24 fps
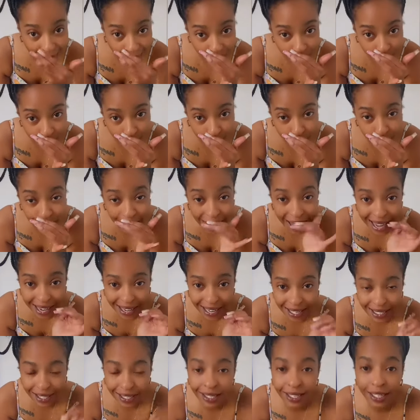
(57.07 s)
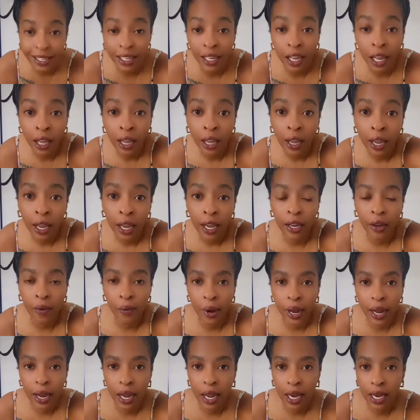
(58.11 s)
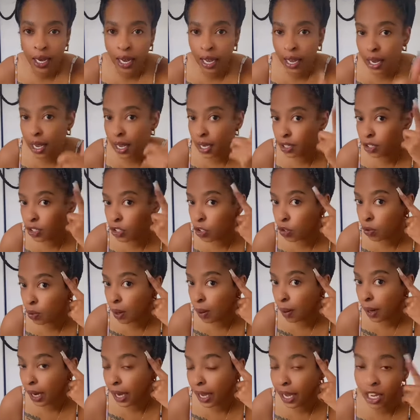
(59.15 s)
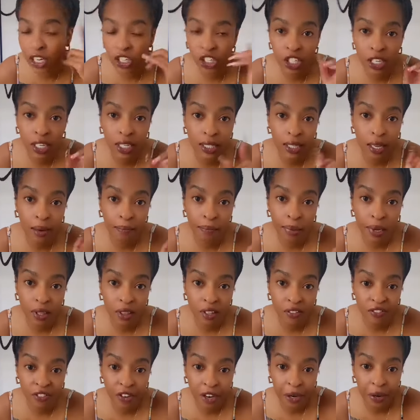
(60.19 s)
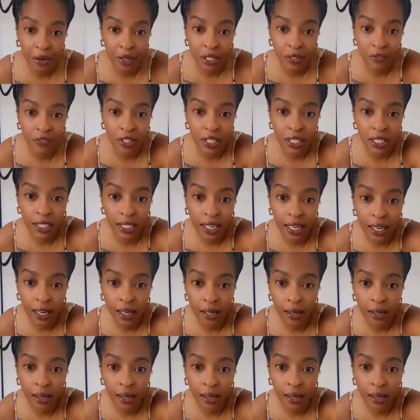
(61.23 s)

Embarrassing. Anyway, let us do our edges and pick the fragrance for the day.